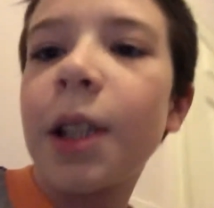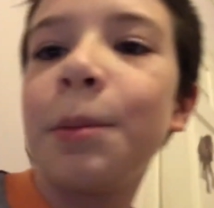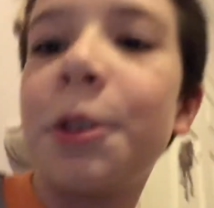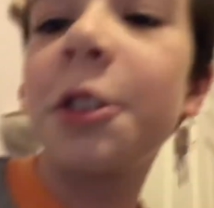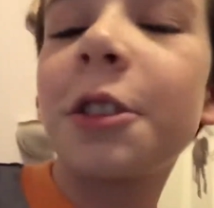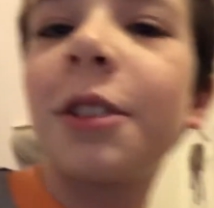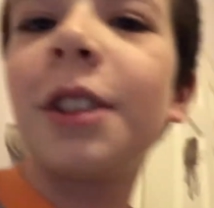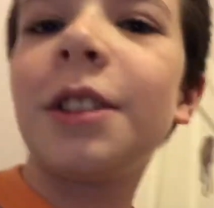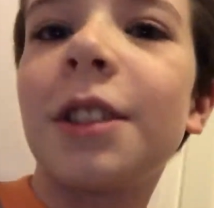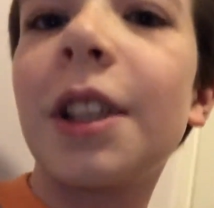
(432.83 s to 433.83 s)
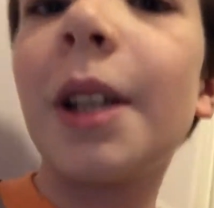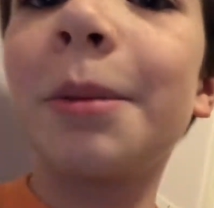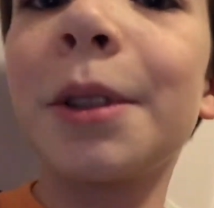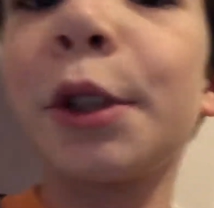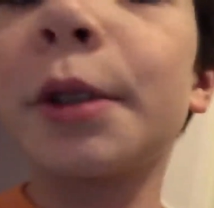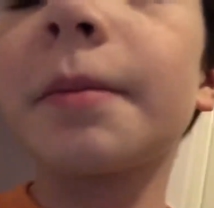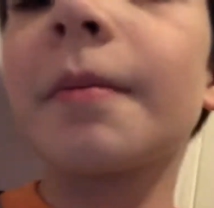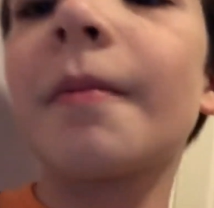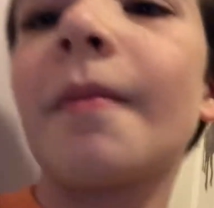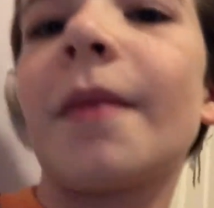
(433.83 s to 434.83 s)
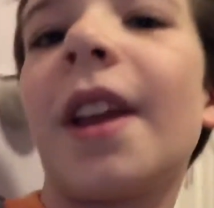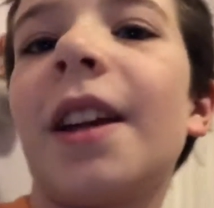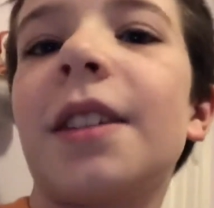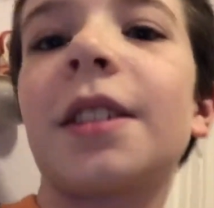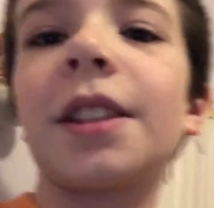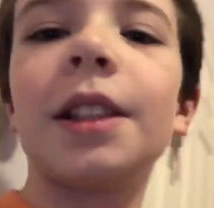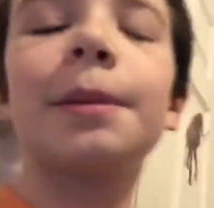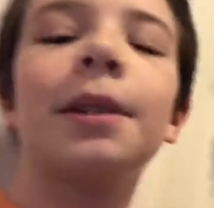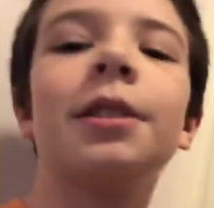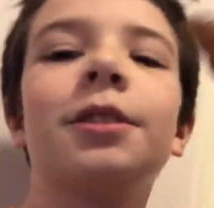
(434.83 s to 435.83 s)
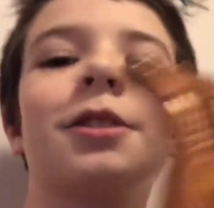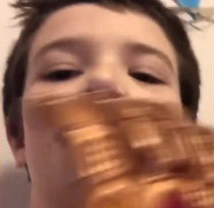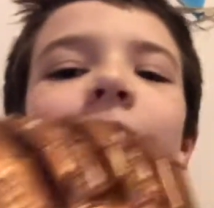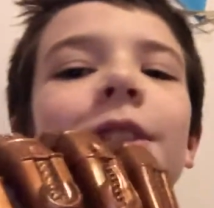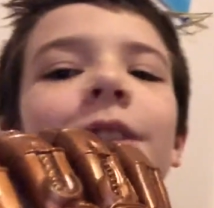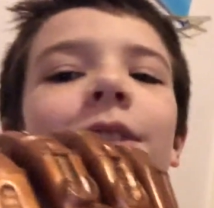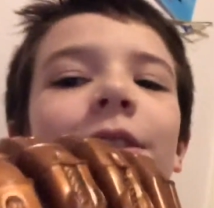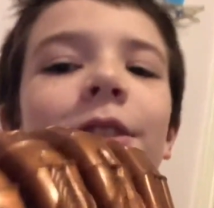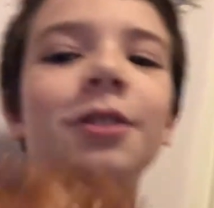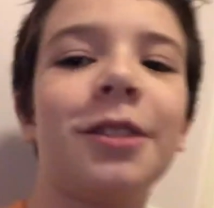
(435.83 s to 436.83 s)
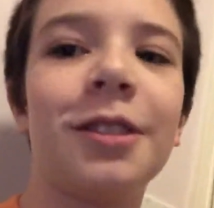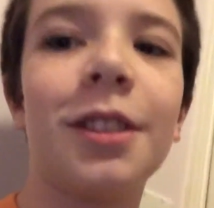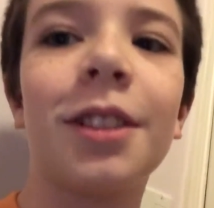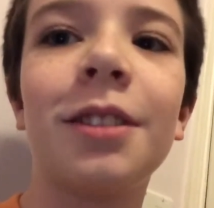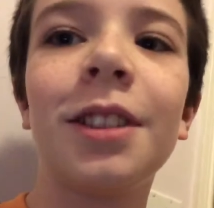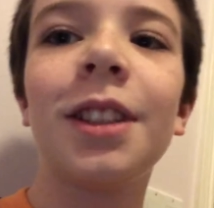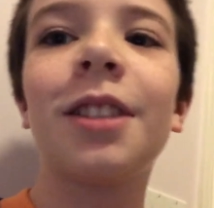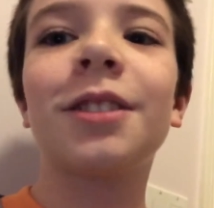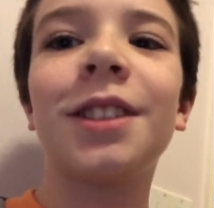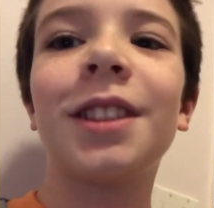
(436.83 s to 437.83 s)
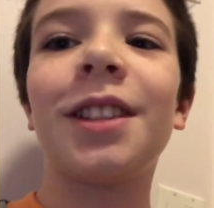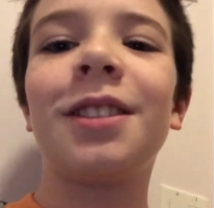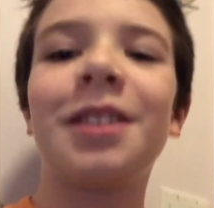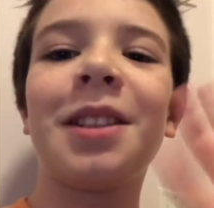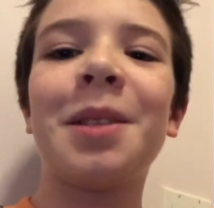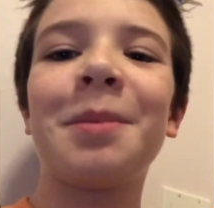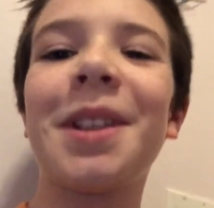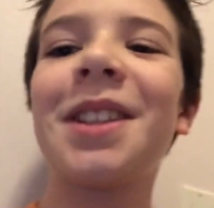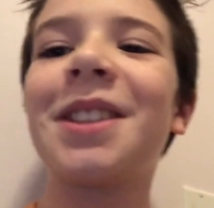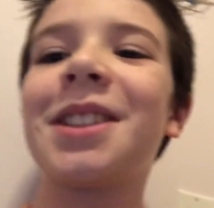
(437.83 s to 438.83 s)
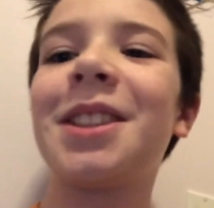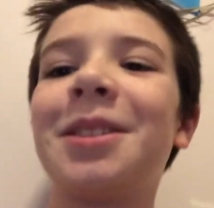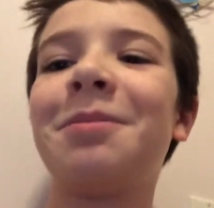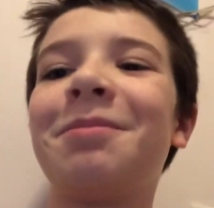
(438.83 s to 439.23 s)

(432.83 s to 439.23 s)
Keep circling the tapes and to keep circulating the URL. See you later. Bye.